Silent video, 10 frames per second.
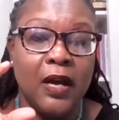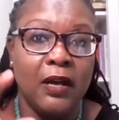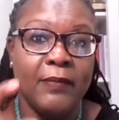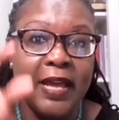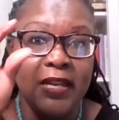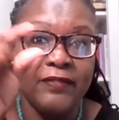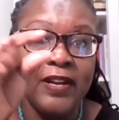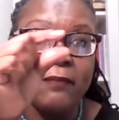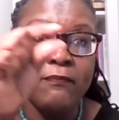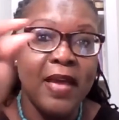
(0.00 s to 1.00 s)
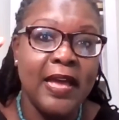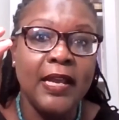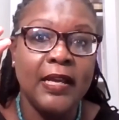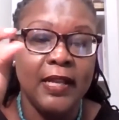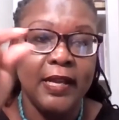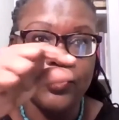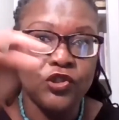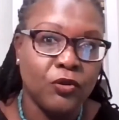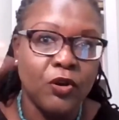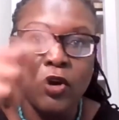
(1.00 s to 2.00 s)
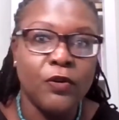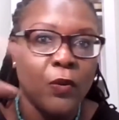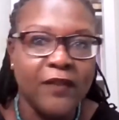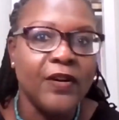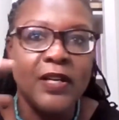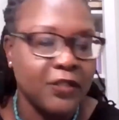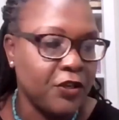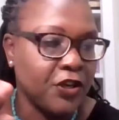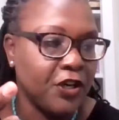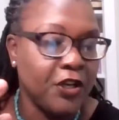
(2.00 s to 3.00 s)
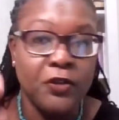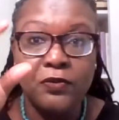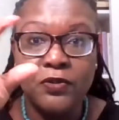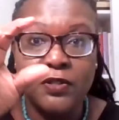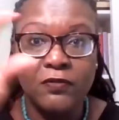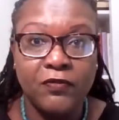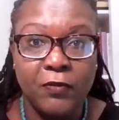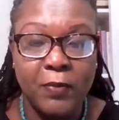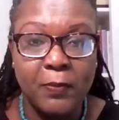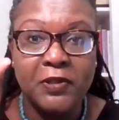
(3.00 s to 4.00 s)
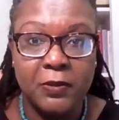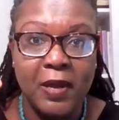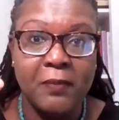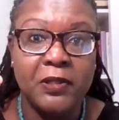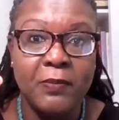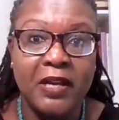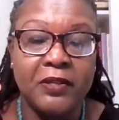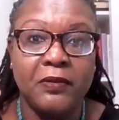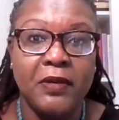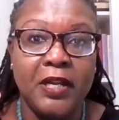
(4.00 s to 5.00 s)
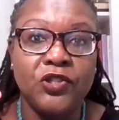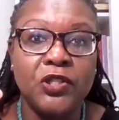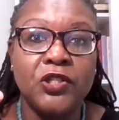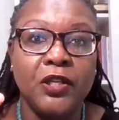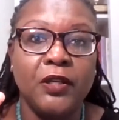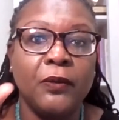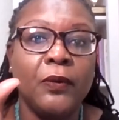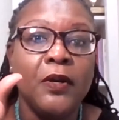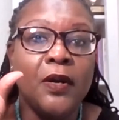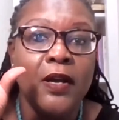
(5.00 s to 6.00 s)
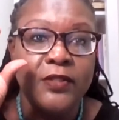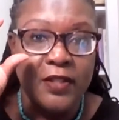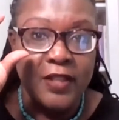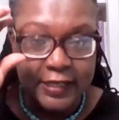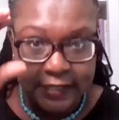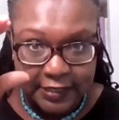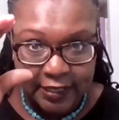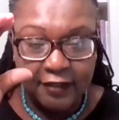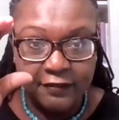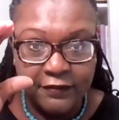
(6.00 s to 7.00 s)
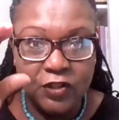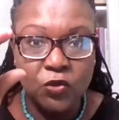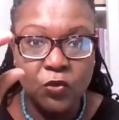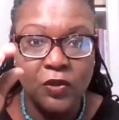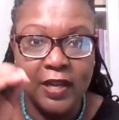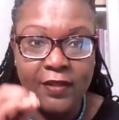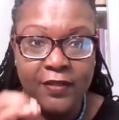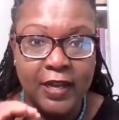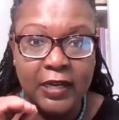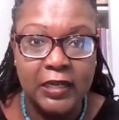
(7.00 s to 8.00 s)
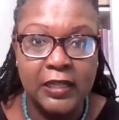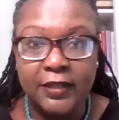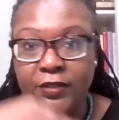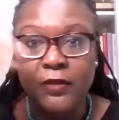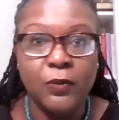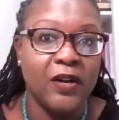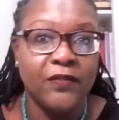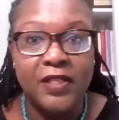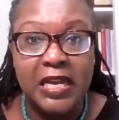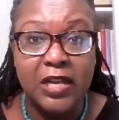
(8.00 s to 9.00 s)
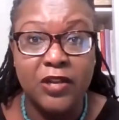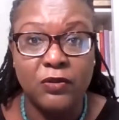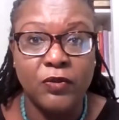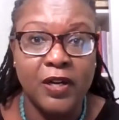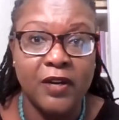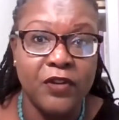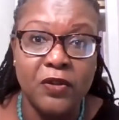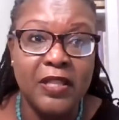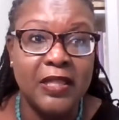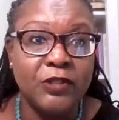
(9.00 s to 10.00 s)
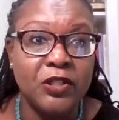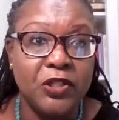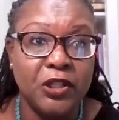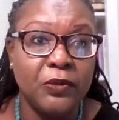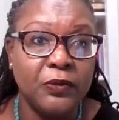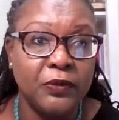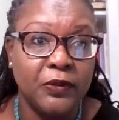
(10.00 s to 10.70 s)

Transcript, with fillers: um, and even embedding like the short code or whatever it is that you're going to use for people to be able to make a donation to you so they can see it visually and then they can click to do whatever they need, whatever you need them to do.